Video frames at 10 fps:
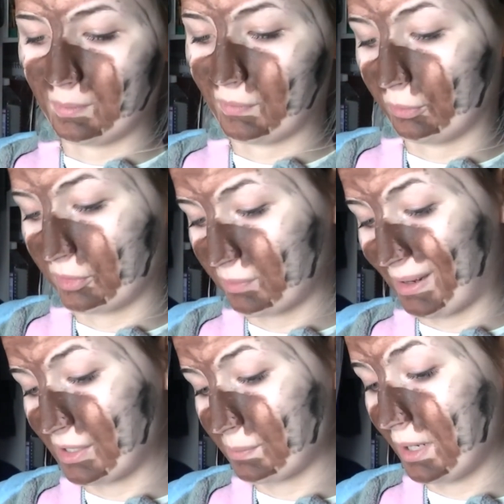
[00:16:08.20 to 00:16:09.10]
if you don't want to
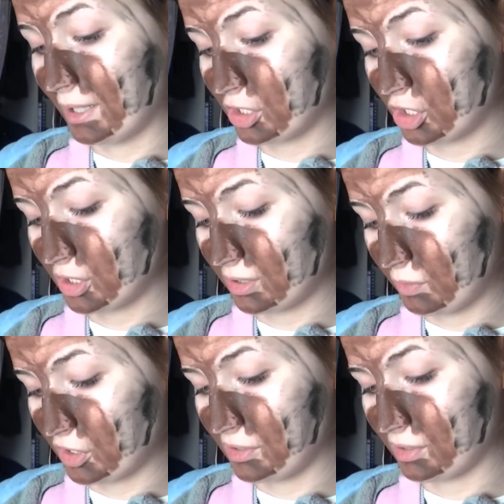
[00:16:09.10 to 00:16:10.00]
spend as much,
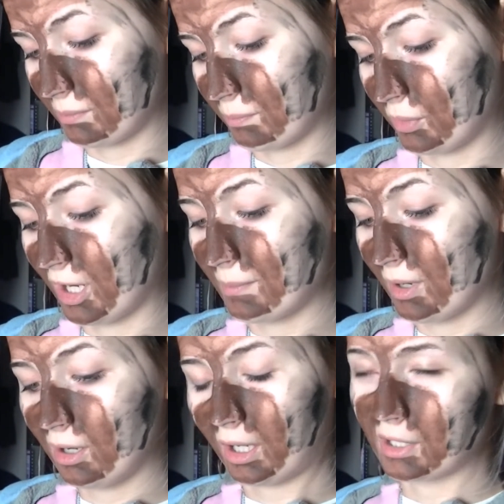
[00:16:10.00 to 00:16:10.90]
which is in
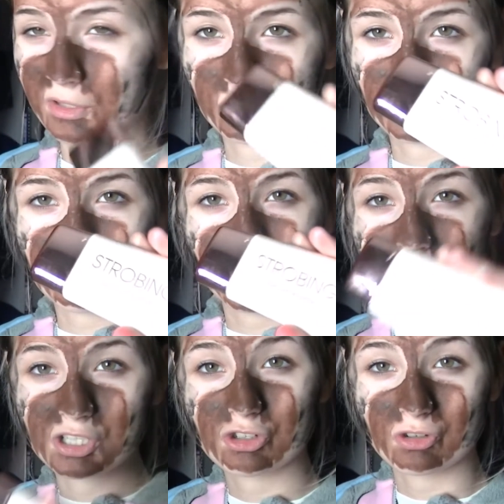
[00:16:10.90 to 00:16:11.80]
Primark, and it's called the
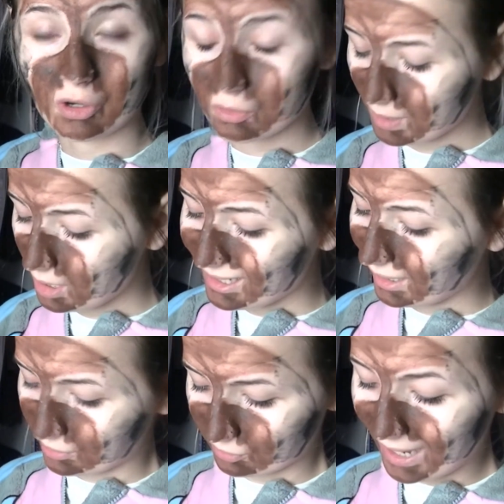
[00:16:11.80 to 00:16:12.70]
PS Strobe.
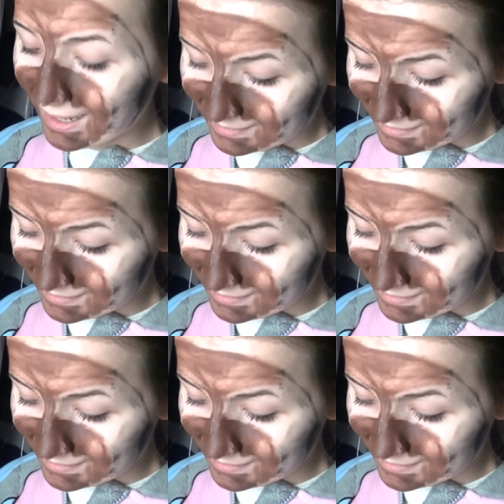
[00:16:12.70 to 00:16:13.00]
It's not as